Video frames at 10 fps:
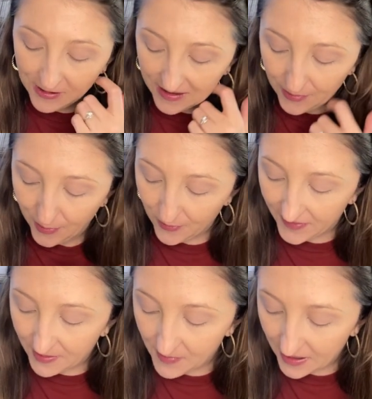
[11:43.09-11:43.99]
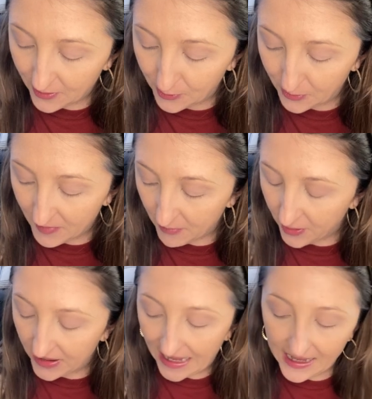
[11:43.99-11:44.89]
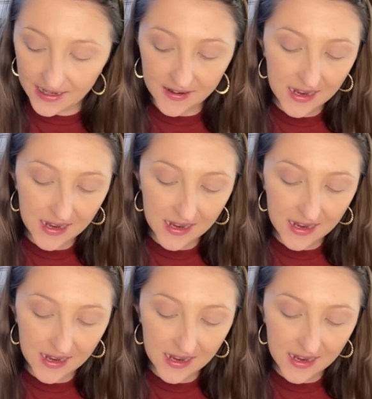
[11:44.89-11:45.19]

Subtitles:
I don't know if anybody else remembers that,